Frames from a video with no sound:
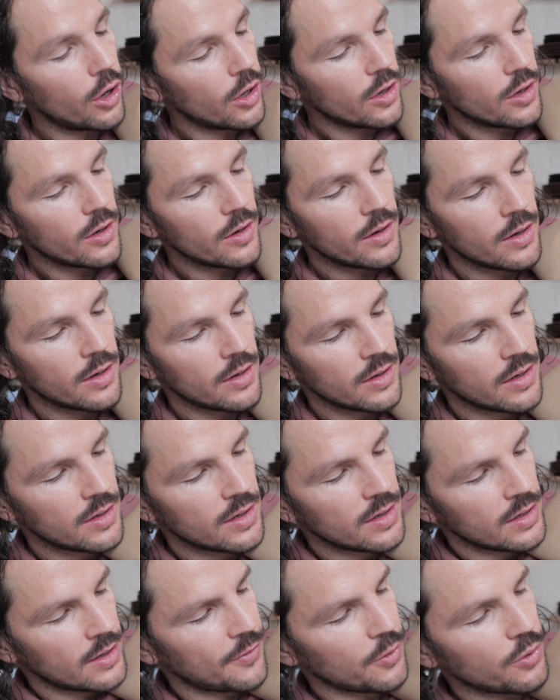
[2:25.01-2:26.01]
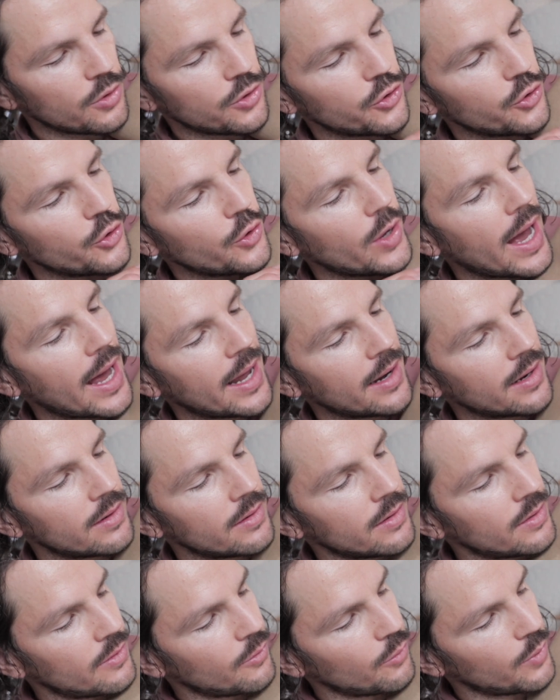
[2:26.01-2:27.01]
If you want to do that
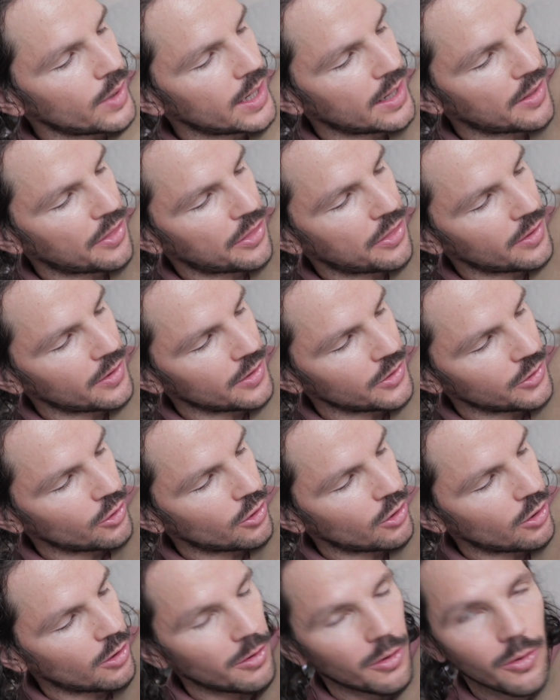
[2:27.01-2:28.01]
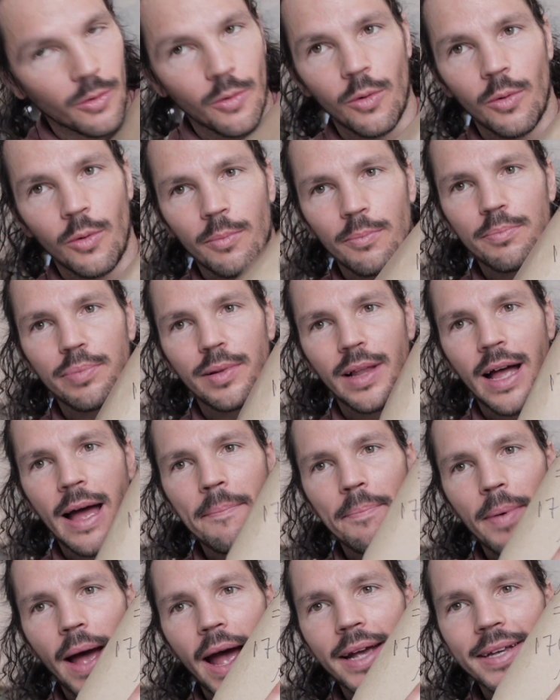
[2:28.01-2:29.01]
with your
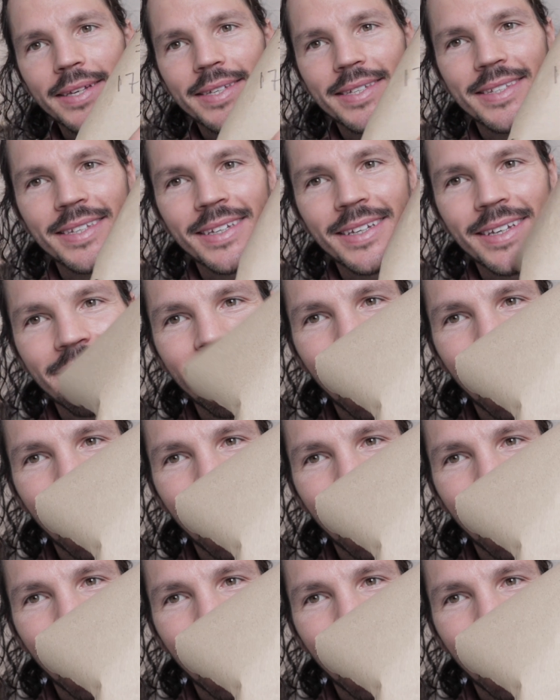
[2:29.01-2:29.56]
plant-based,